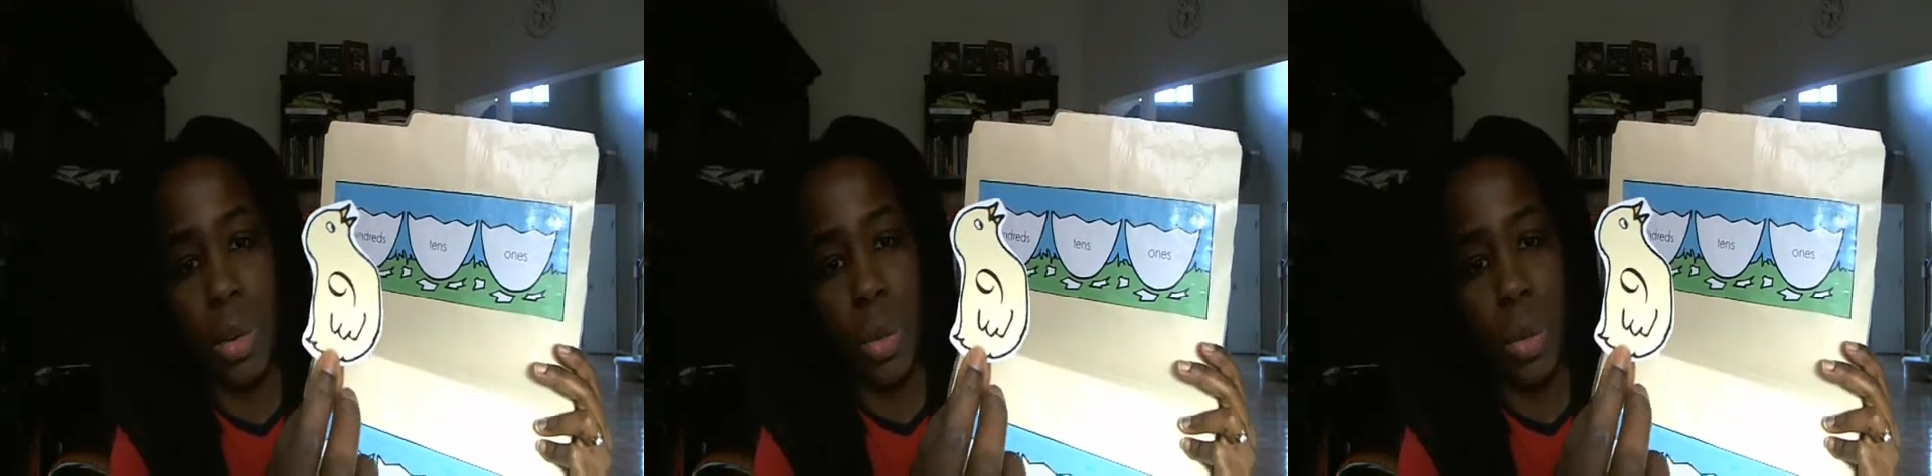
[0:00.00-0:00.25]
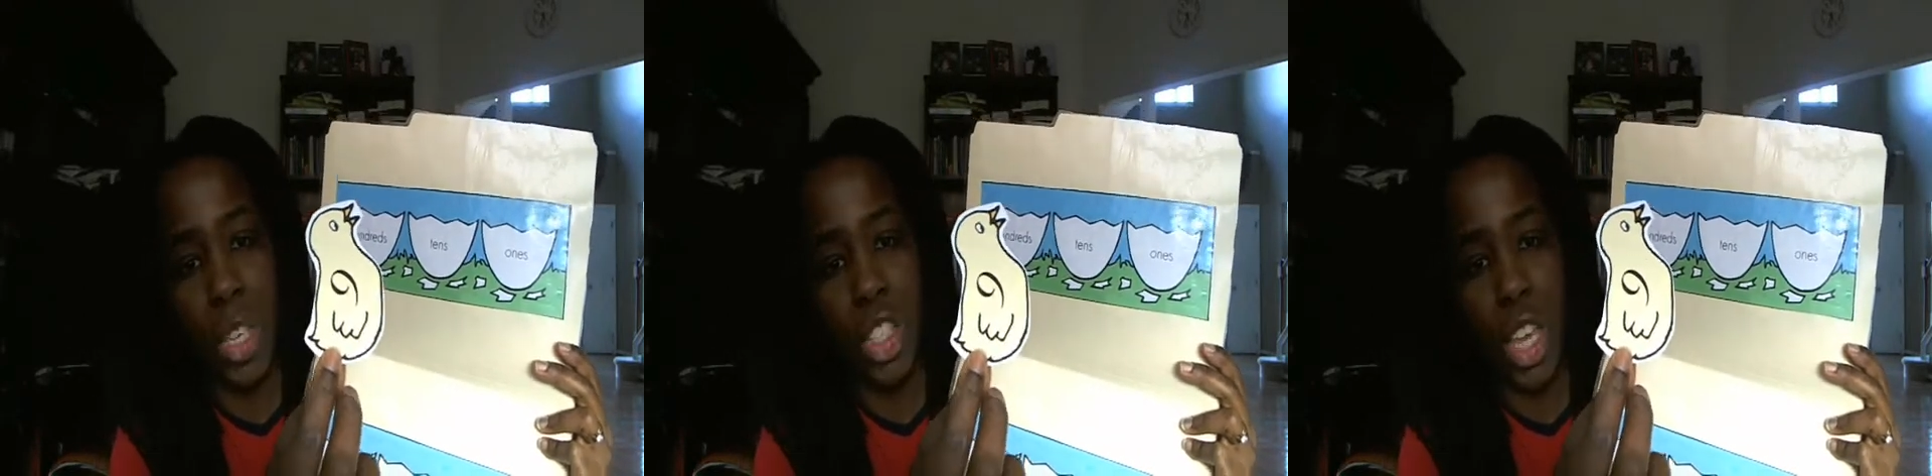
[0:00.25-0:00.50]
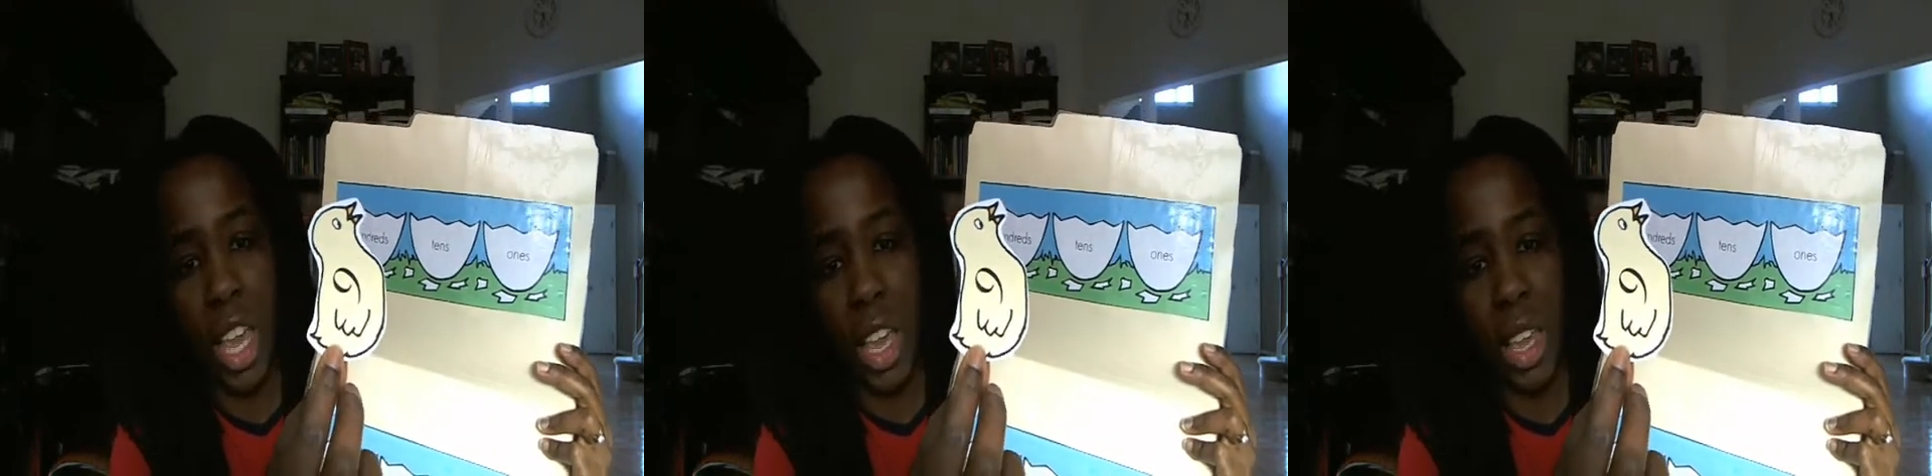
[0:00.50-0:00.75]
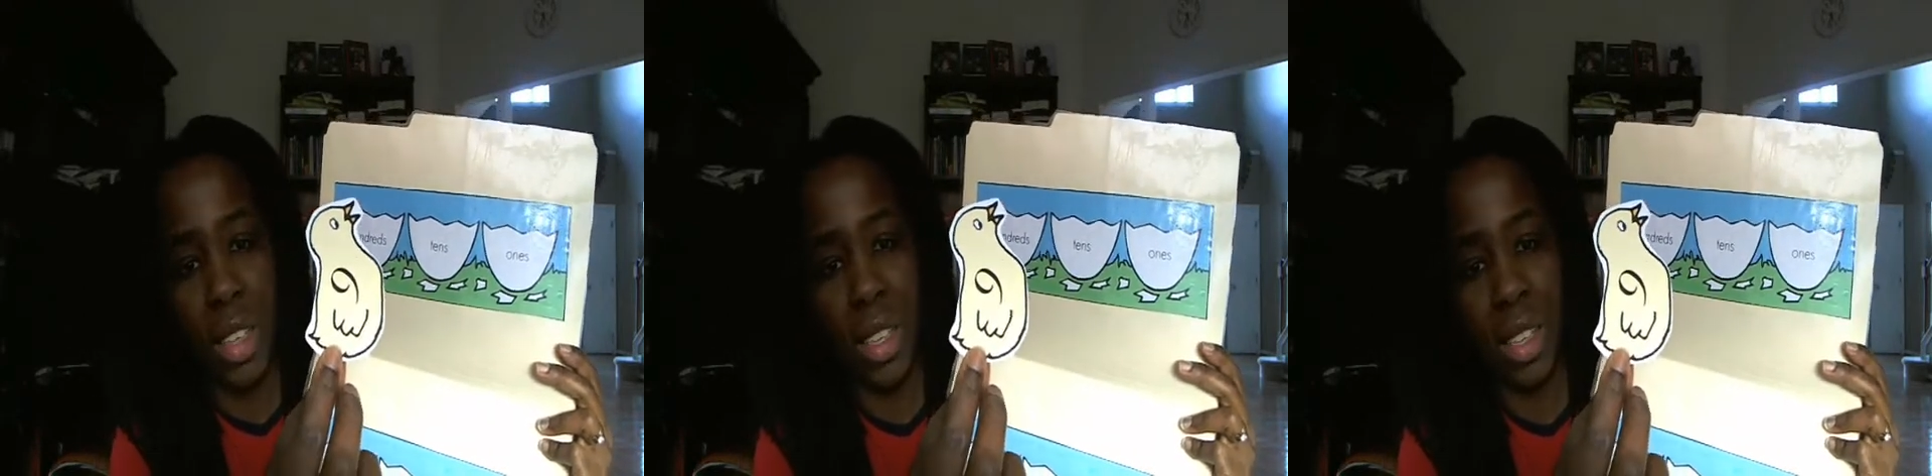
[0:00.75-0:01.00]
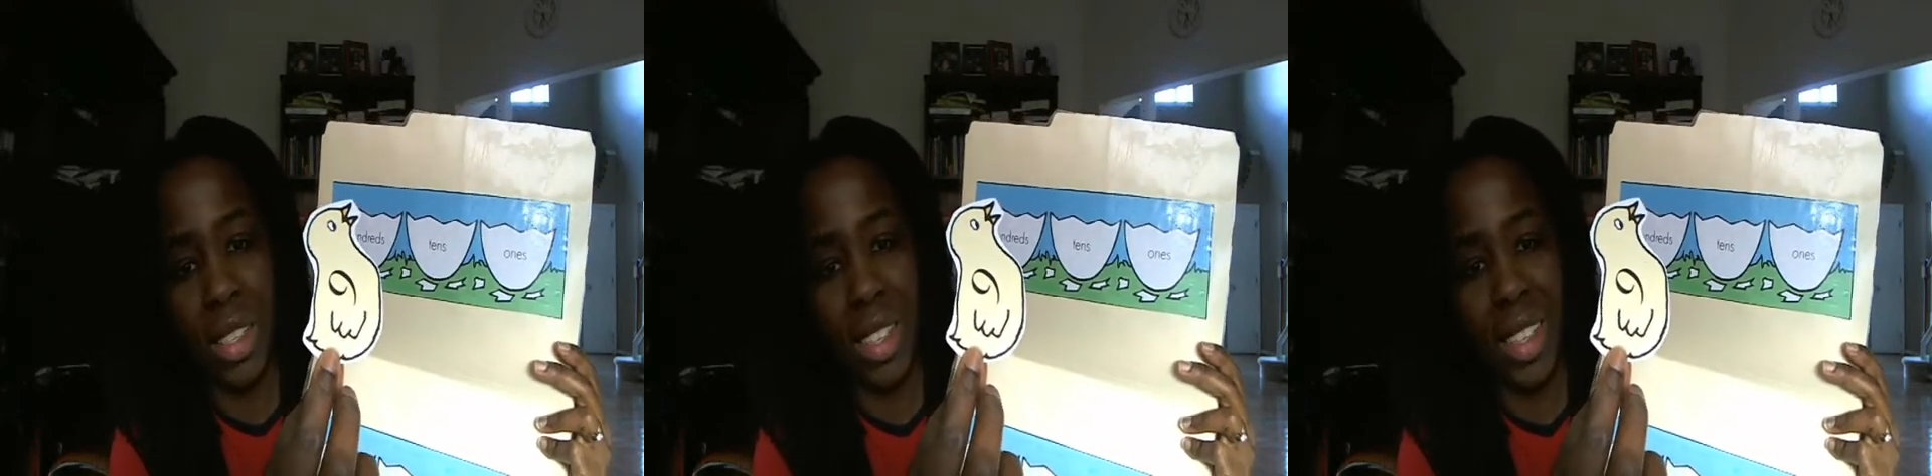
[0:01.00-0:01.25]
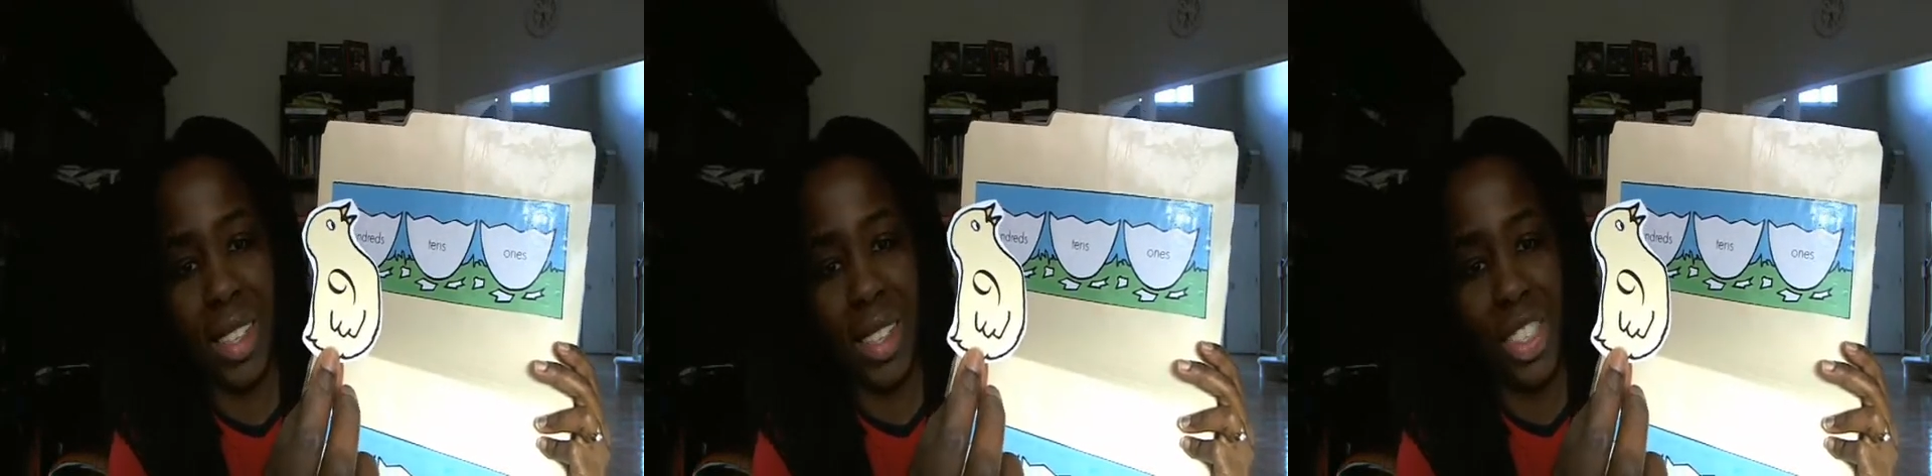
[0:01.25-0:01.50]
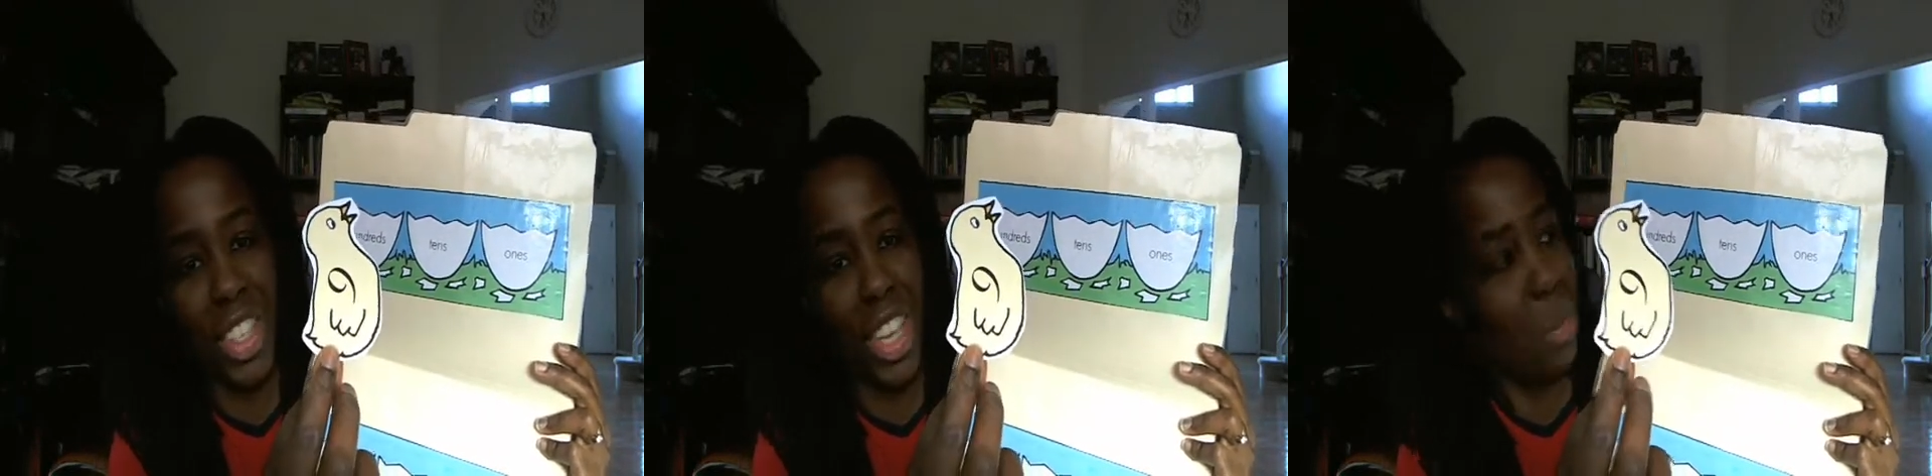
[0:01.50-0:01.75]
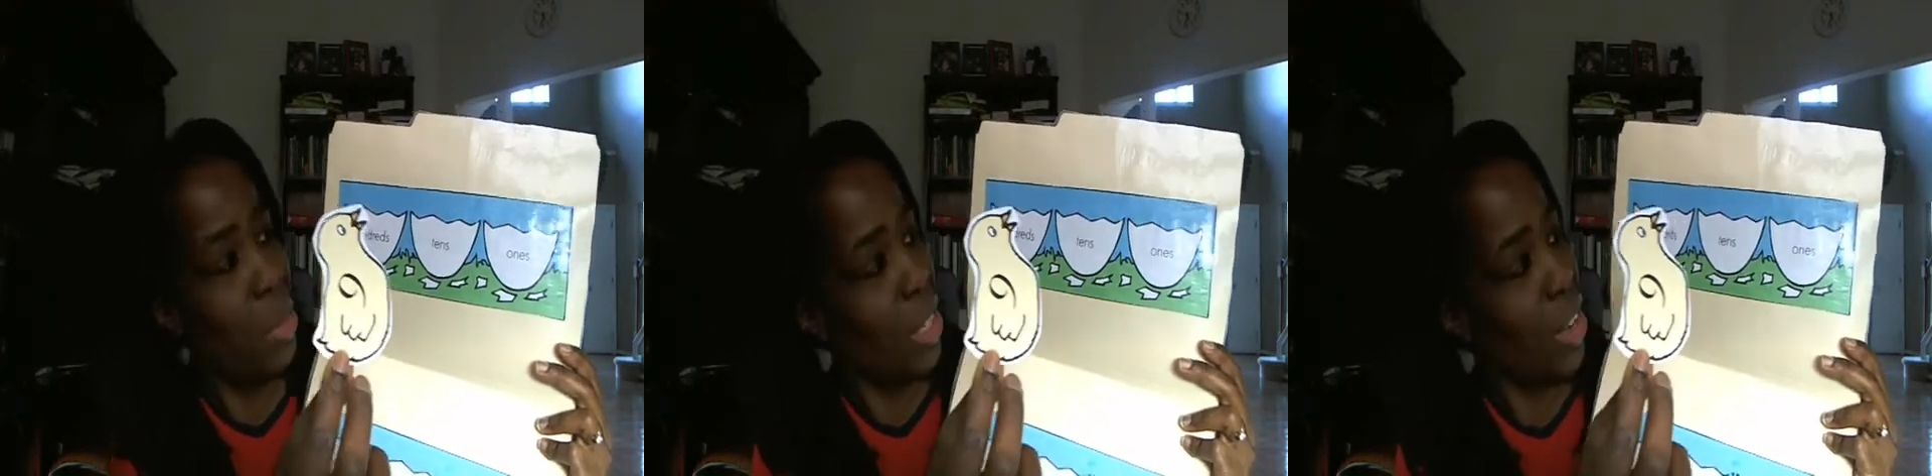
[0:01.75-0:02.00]
which egg does the
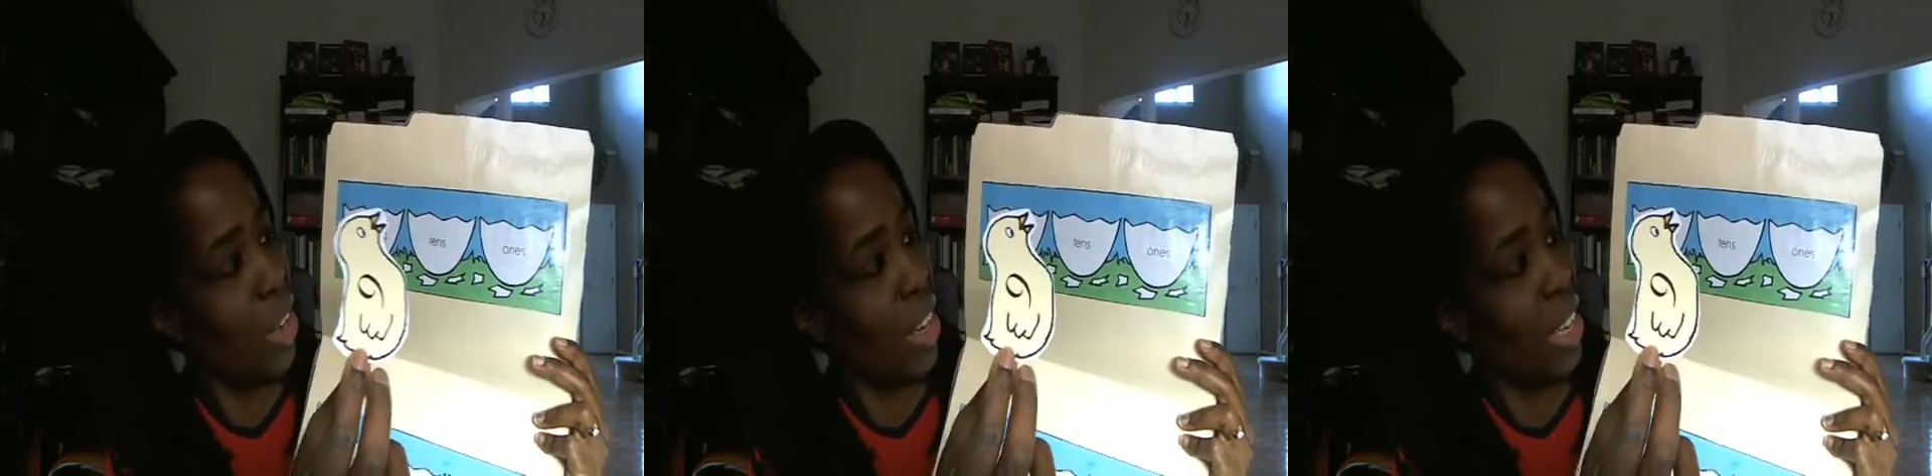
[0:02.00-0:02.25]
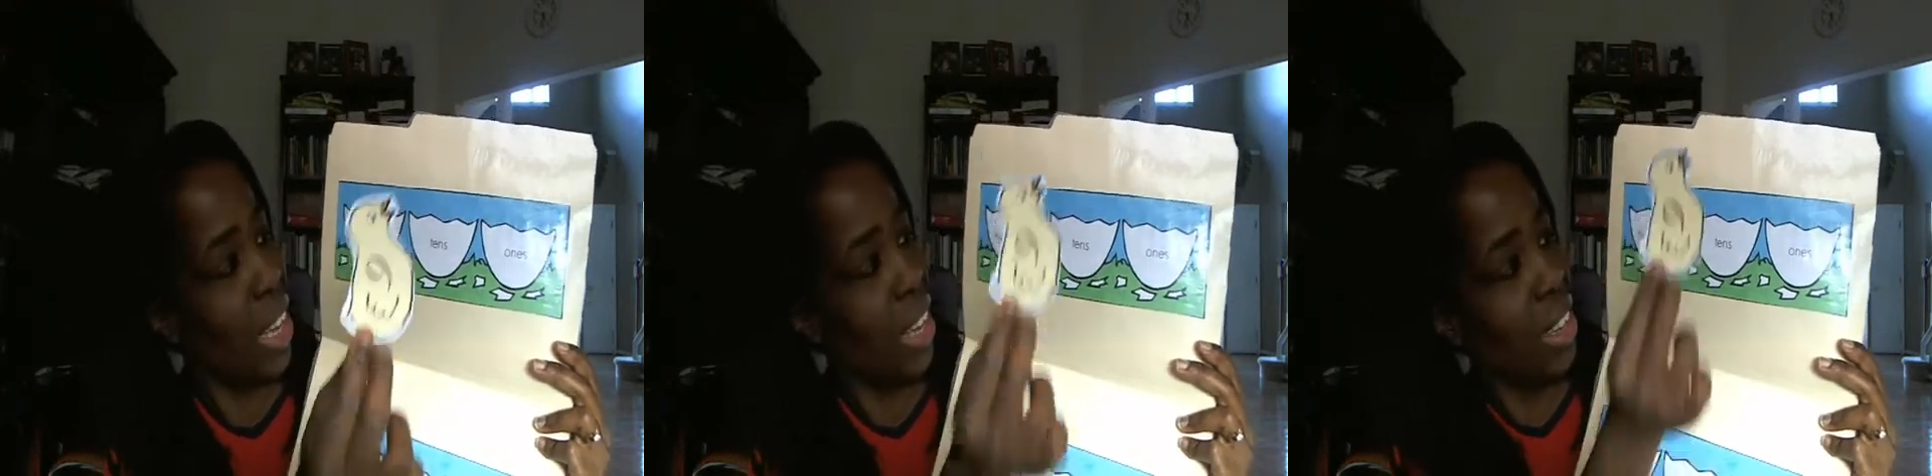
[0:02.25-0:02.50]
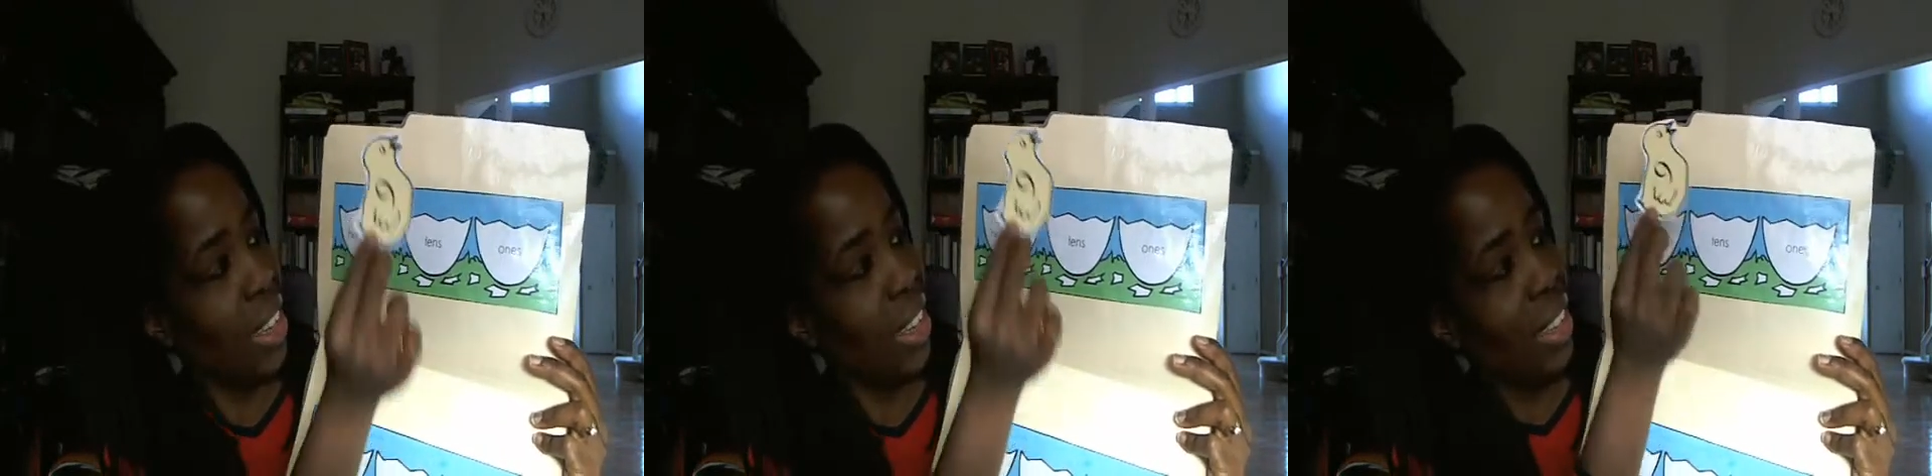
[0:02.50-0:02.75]
chick belong in?